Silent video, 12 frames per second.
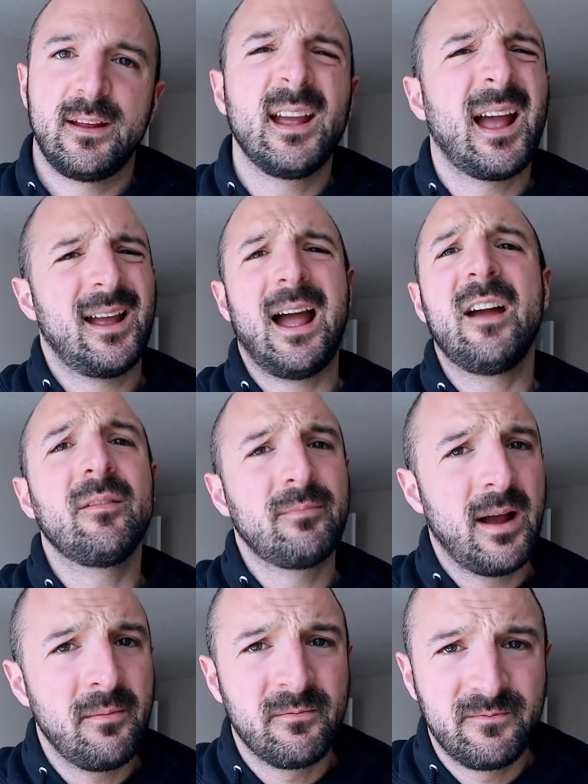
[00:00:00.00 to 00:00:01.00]
It, I,
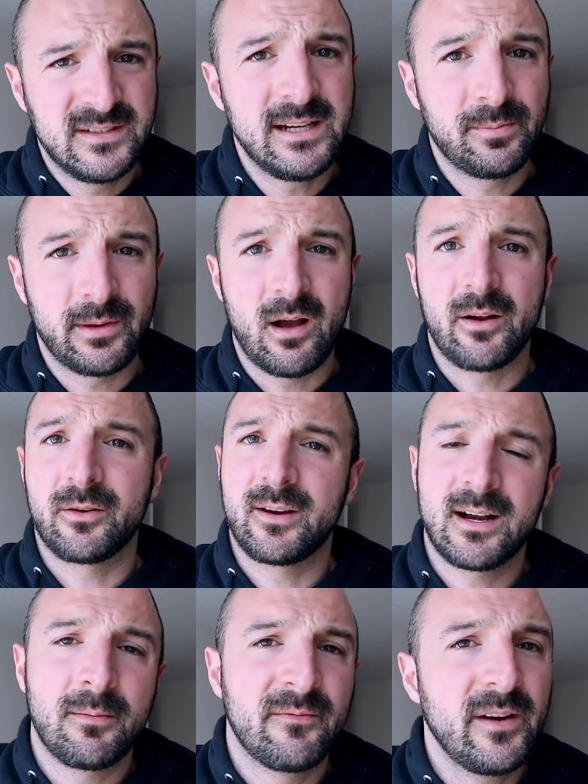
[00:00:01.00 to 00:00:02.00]
I'm deeply honored
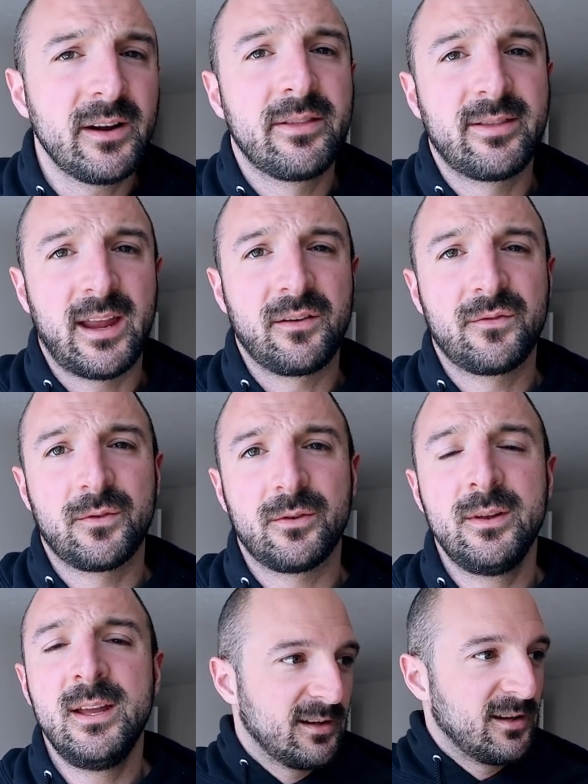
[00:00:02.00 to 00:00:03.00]
and I'm very thankful.